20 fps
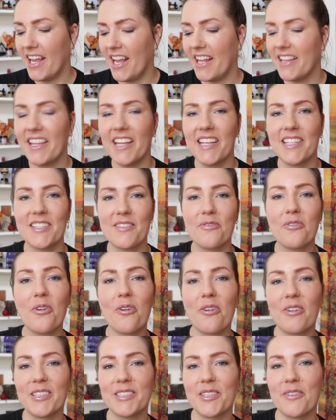And that is, of
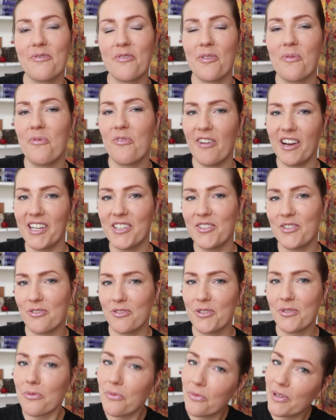course, from Fred and
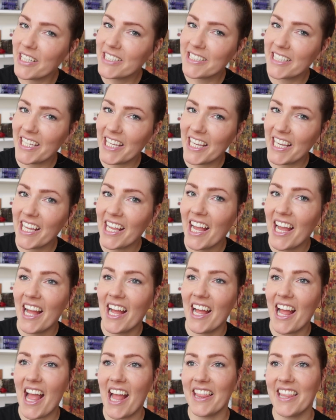George Weasley,
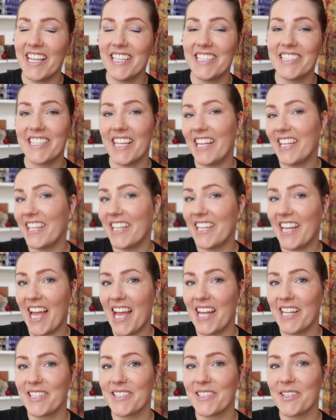and they sell it
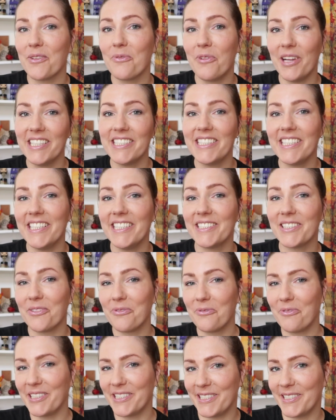at Weasley's
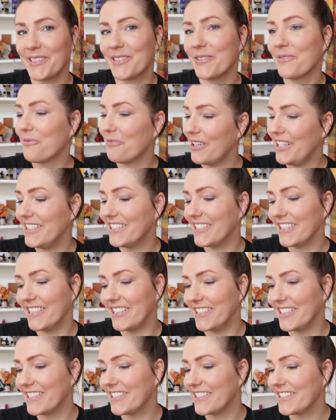Wizard
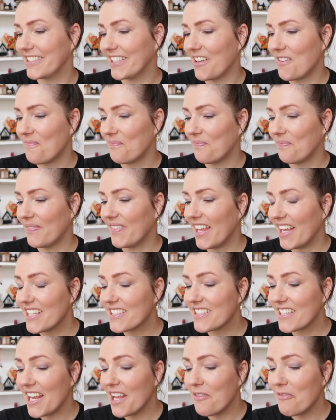Reese's.
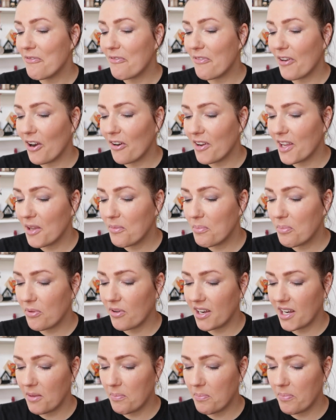That's a very
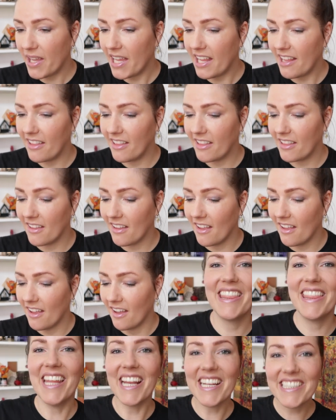pretty pin.
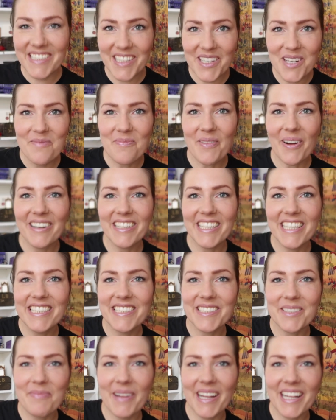Next up are
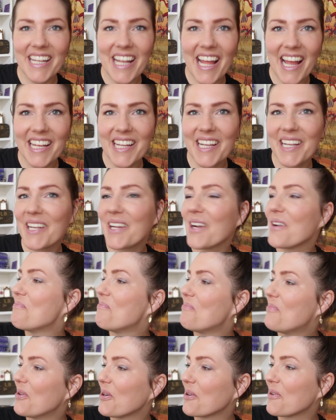these magnetic
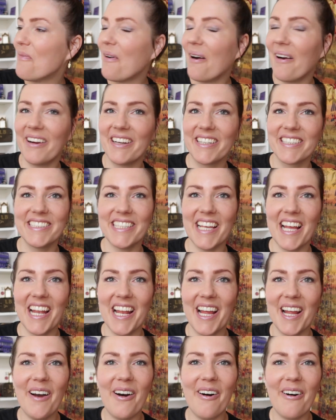bookmarks, and
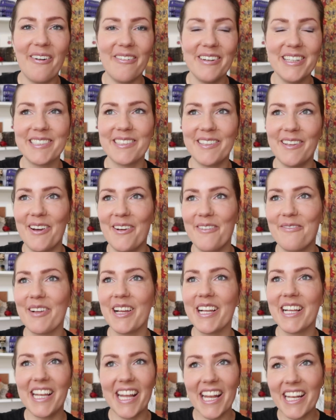I always love
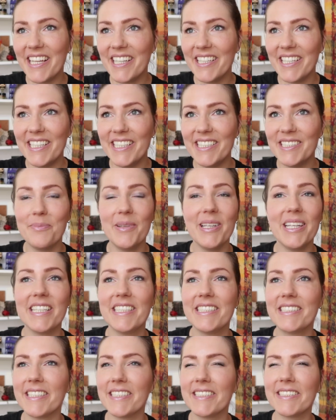getting these
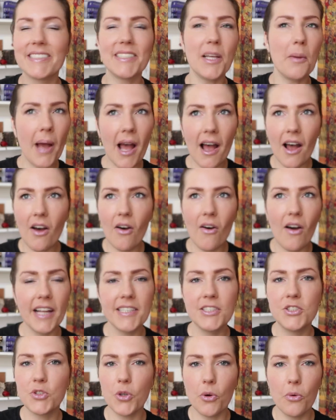because somehow I
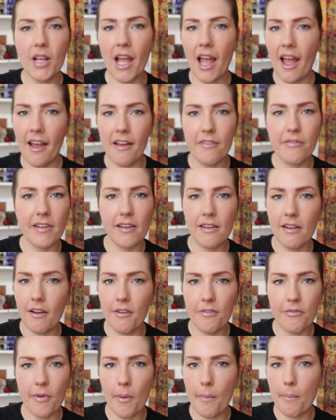don't have
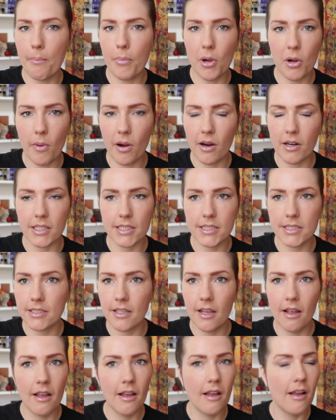enough bookmarks.
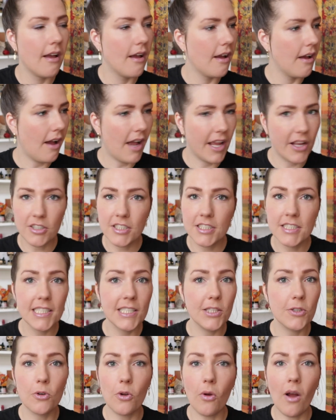I honestly
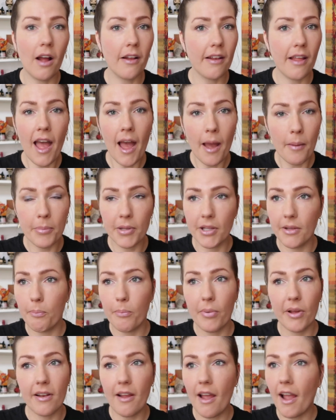don't know how that happened,
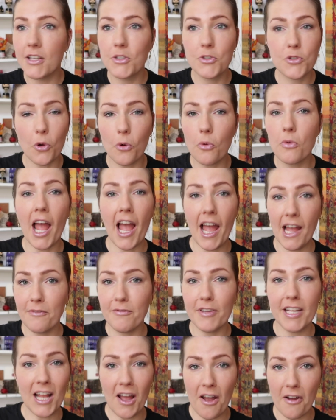but I don't
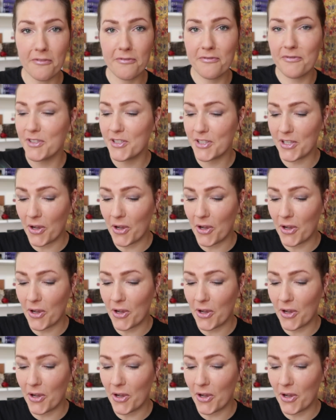have enough.